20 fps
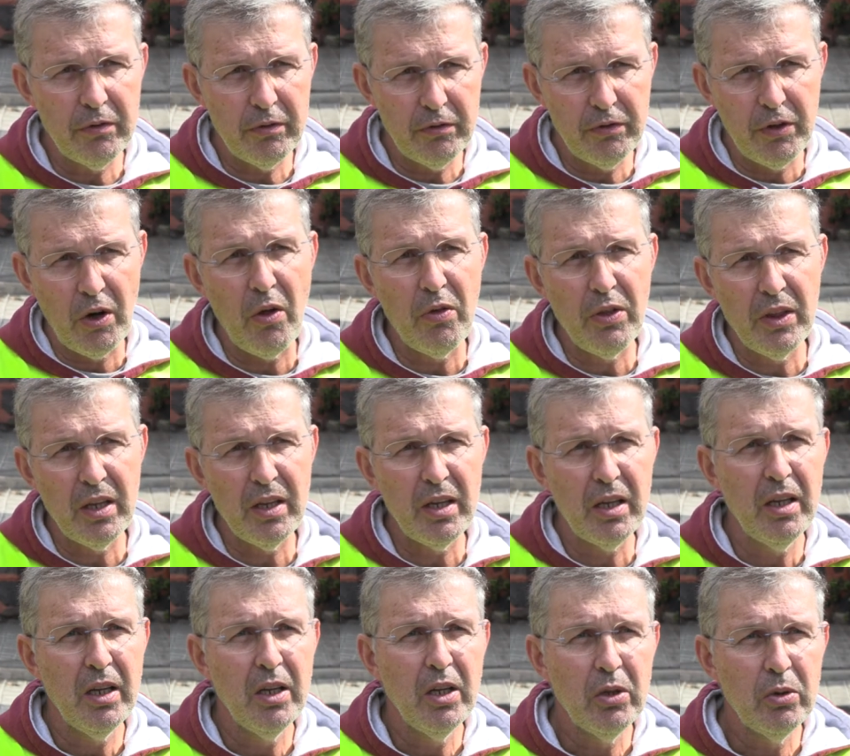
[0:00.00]
from the
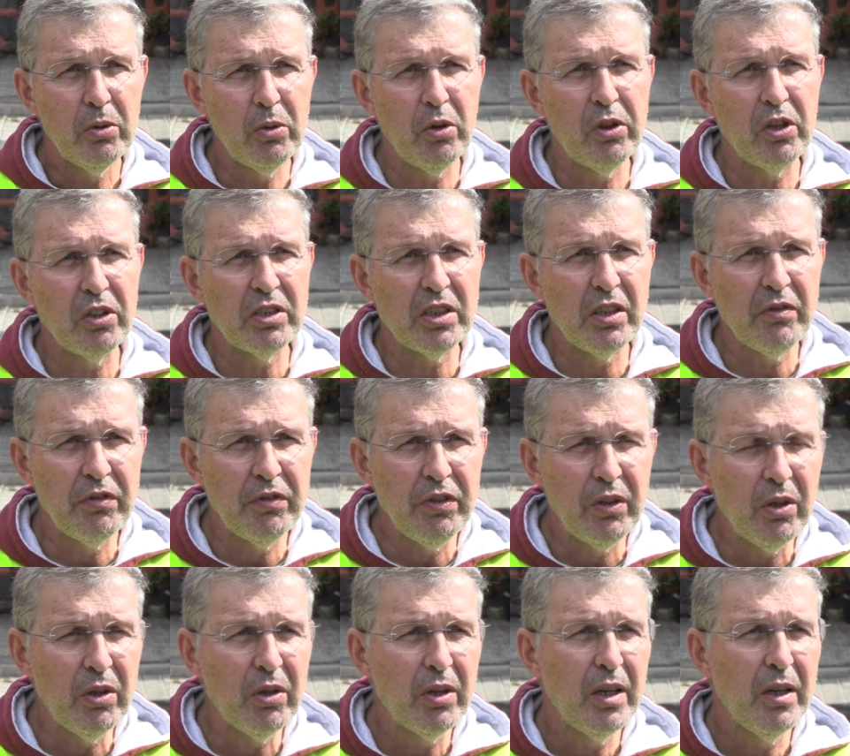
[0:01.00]

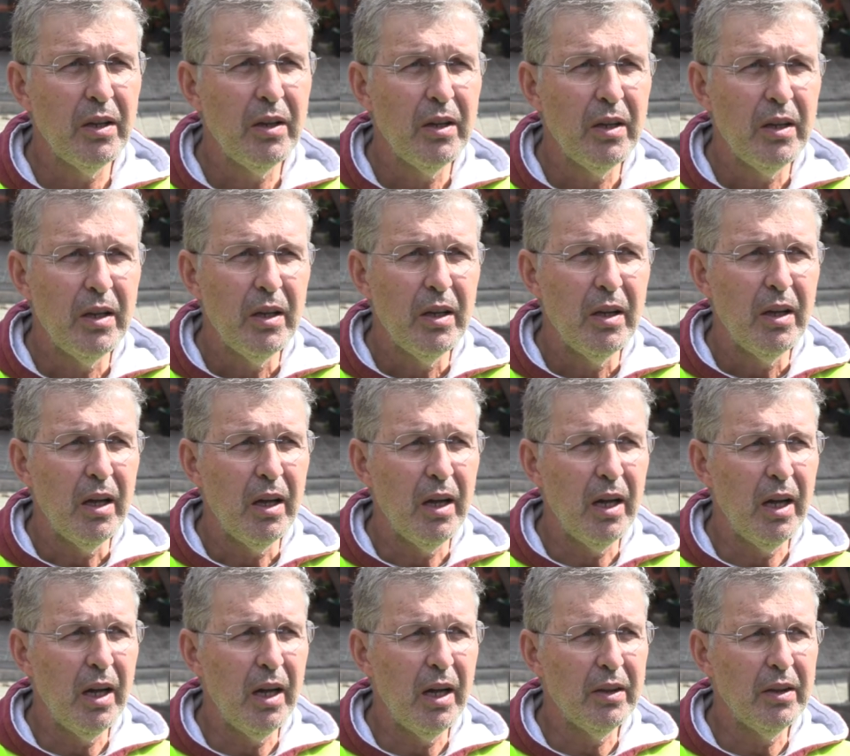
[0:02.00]
2004
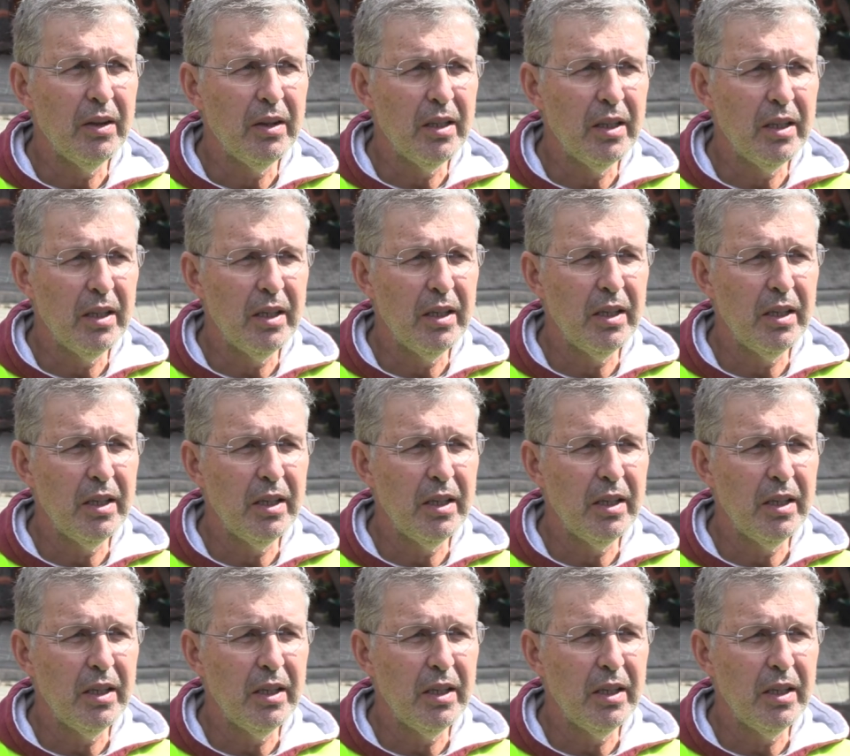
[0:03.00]
and uh,